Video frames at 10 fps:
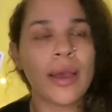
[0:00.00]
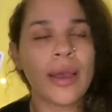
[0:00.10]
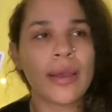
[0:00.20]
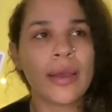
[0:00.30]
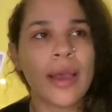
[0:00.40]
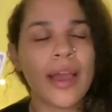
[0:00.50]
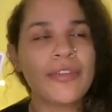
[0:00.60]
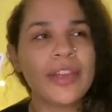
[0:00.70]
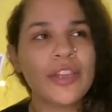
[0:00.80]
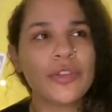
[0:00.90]
I
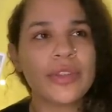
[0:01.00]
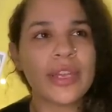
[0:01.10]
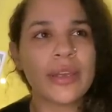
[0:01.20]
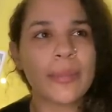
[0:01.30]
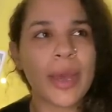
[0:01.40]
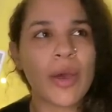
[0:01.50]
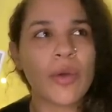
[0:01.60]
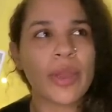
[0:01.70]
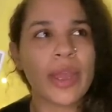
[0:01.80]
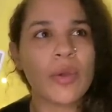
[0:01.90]
feel like you think about,
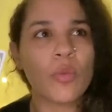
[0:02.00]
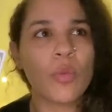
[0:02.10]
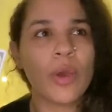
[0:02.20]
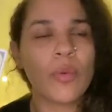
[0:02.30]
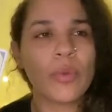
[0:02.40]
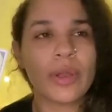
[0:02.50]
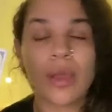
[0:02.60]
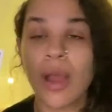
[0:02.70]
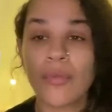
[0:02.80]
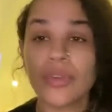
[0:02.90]
okay, what would a
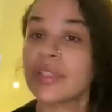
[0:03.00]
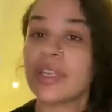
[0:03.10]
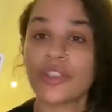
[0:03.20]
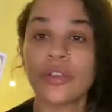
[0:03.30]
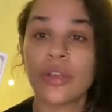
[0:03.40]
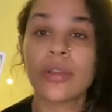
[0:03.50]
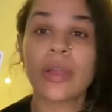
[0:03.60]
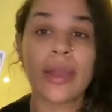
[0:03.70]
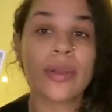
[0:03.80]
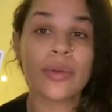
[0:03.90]
conversation look
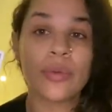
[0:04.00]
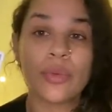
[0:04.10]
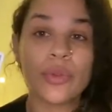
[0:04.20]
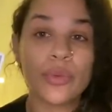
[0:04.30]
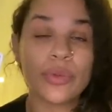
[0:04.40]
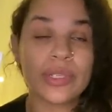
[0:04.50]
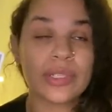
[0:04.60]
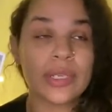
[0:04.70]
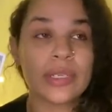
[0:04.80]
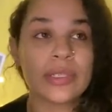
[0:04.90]
like with who this
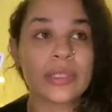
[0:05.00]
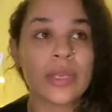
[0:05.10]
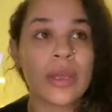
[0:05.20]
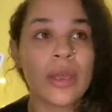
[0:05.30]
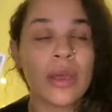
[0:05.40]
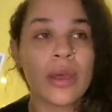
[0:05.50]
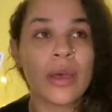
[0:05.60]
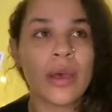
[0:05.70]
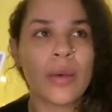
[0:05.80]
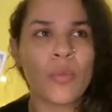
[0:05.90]
is?
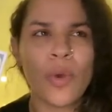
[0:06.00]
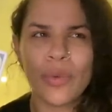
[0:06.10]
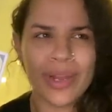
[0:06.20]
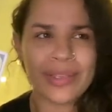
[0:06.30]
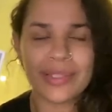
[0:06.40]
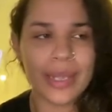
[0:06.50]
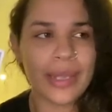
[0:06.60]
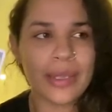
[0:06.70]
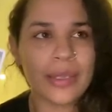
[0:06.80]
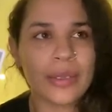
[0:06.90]
What would I
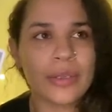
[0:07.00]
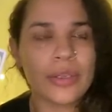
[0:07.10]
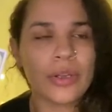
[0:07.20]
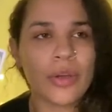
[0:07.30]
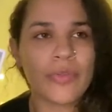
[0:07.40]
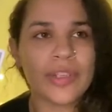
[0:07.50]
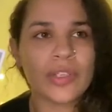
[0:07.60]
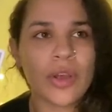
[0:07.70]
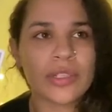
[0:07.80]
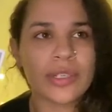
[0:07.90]
say, if I
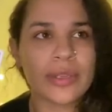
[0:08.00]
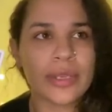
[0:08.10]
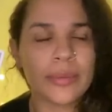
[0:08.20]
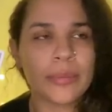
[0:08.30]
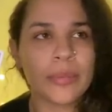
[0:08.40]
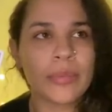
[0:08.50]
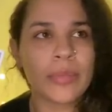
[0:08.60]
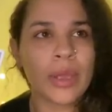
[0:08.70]
talk to them?